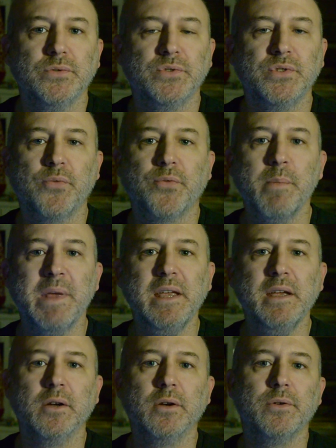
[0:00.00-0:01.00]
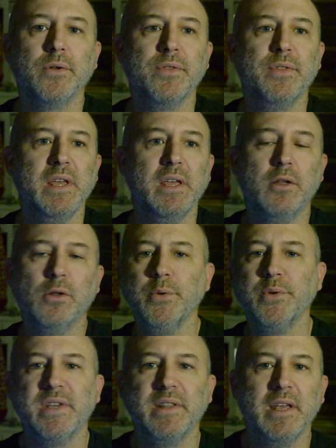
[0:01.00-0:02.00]
So from here, the
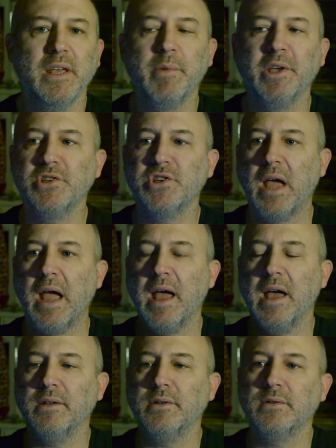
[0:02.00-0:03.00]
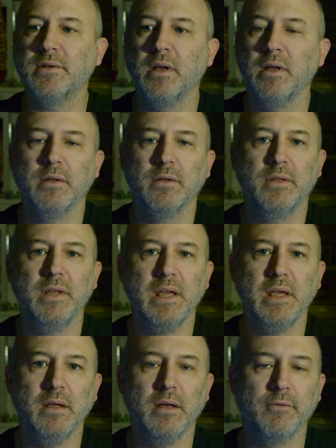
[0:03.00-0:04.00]
clues in the image and
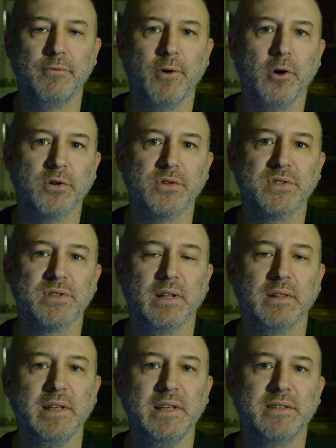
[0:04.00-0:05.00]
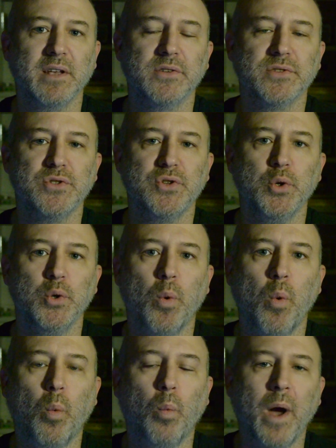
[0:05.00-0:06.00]
the verse leads us
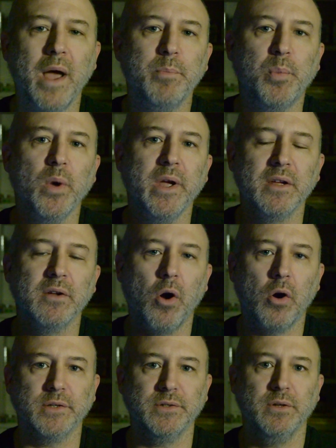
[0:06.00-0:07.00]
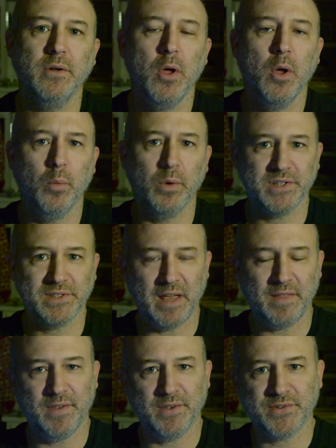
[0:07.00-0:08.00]
to White Point Garden, which is
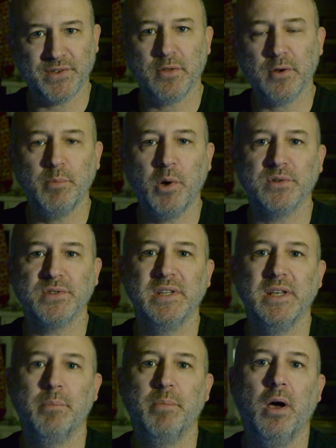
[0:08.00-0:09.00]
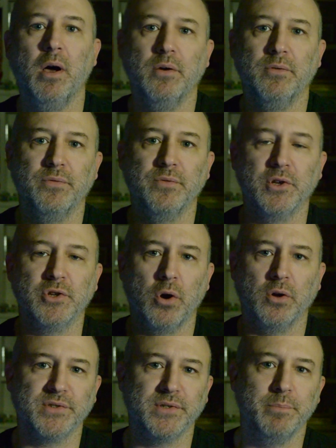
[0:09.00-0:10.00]
at the southernmost tip of the
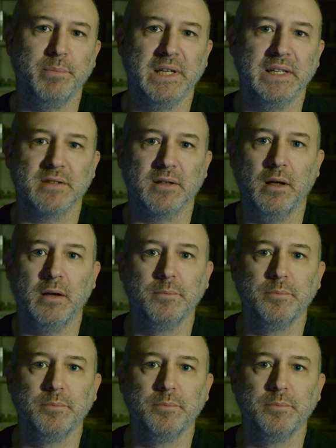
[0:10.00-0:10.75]
Charleston Peninsula.